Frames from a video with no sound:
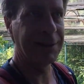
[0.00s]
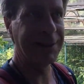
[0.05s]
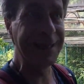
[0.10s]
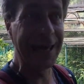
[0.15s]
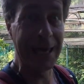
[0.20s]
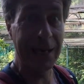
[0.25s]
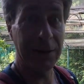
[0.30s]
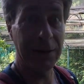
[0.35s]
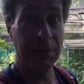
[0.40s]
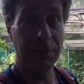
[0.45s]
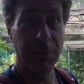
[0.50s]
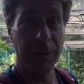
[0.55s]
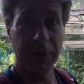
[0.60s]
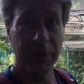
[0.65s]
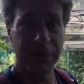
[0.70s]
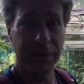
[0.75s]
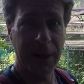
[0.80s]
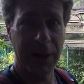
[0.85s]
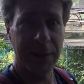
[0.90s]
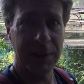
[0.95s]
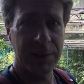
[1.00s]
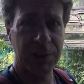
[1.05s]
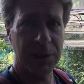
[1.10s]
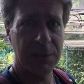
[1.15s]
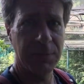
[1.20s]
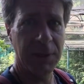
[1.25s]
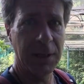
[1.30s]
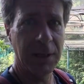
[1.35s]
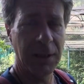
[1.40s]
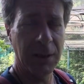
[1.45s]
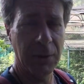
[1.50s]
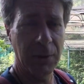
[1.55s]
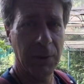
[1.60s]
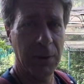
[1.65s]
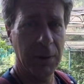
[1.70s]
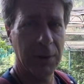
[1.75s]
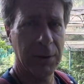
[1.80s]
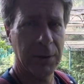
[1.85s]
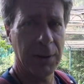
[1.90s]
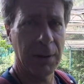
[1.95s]
get the butterflies to begin
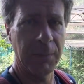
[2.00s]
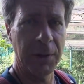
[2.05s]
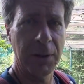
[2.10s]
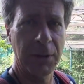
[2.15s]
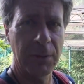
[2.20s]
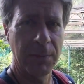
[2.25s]
with? I mean, there